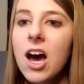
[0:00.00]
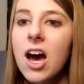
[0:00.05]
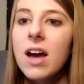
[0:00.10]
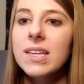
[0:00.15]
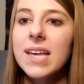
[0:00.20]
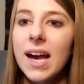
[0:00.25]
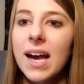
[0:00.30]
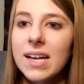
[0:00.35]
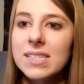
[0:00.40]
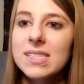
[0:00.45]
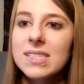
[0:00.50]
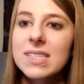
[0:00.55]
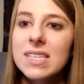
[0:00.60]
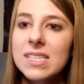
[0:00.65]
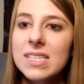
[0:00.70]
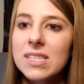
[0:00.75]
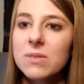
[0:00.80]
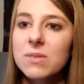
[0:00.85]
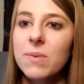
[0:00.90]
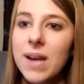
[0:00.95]
yes, this
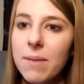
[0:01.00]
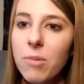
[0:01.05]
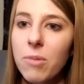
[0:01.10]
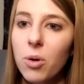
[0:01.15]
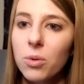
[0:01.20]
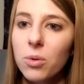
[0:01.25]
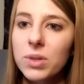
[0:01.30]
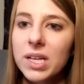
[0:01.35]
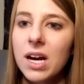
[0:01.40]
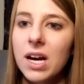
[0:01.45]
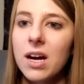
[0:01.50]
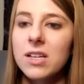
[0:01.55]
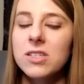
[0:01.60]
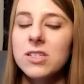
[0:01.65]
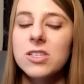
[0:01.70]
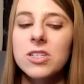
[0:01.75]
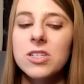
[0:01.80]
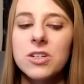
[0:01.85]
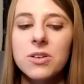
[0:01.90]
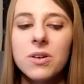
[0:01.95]
is what I'm holding on
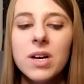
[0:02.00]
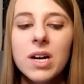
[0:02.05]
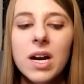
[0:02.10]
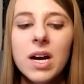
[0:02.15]
to.